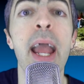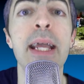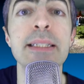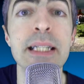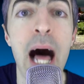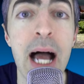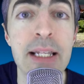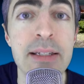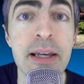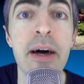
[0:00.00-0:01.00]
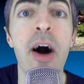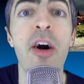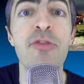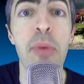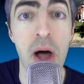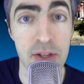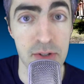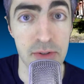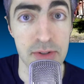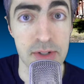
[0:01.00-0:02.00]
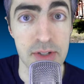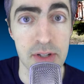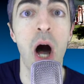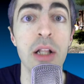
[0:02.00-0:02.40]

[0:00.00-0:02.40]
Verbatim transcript: A lot of puzzles.